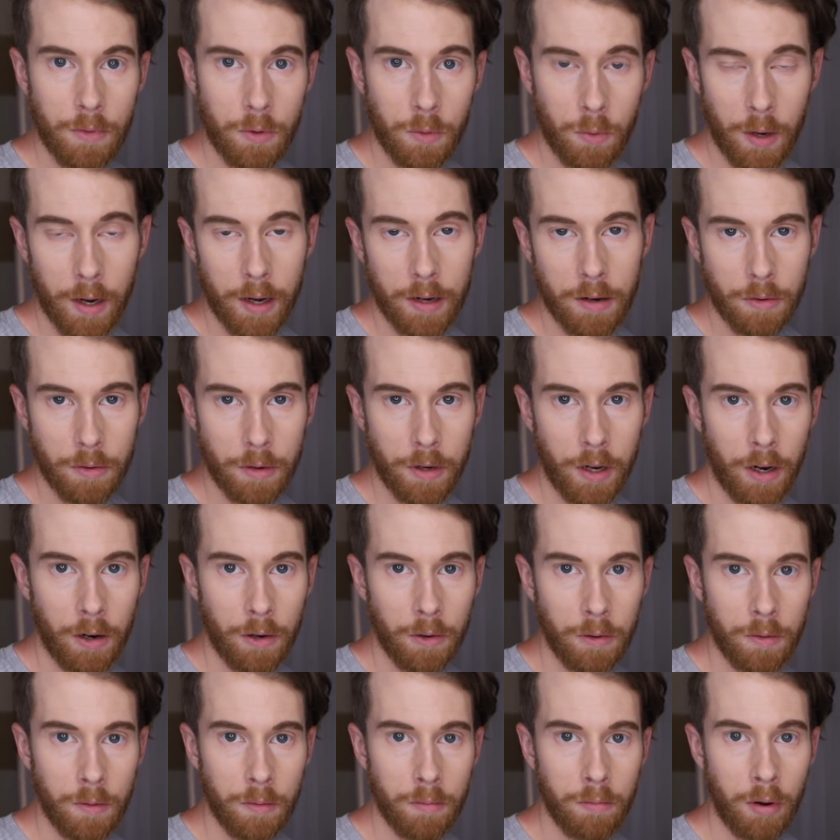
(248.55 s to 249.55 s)
Well, I don't
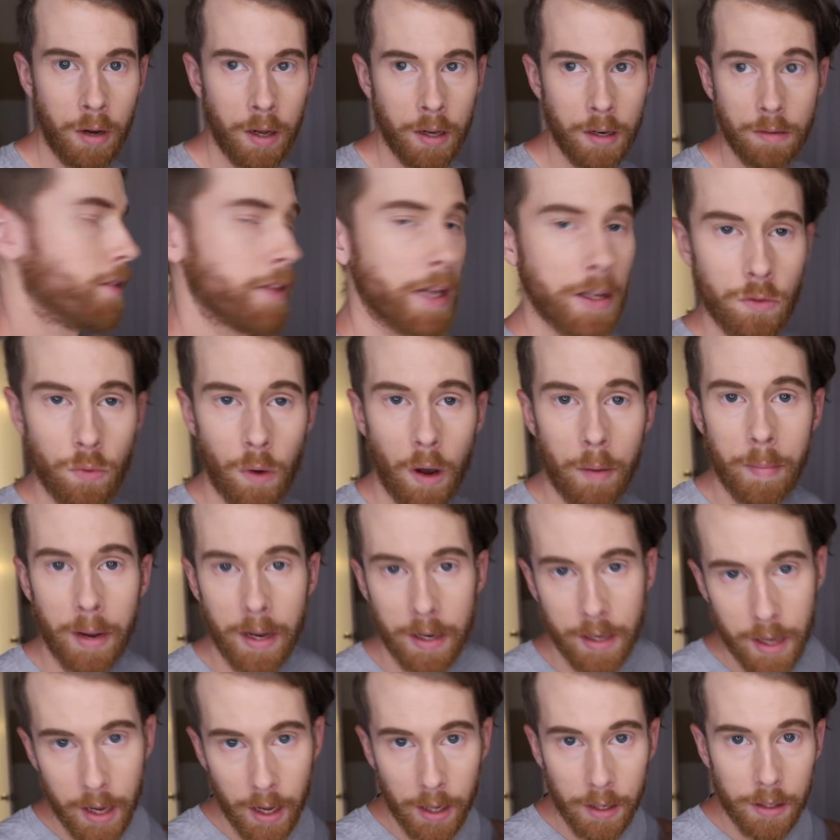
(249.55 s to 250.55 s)
know, but that's why I
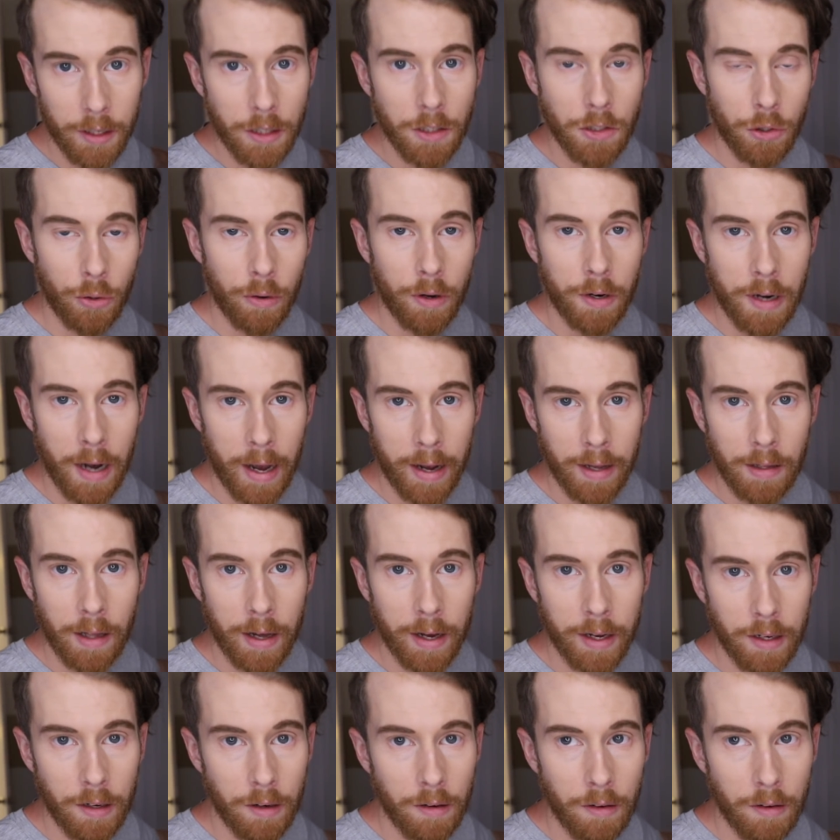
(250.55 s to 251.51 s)
made Kelly into a nightlight.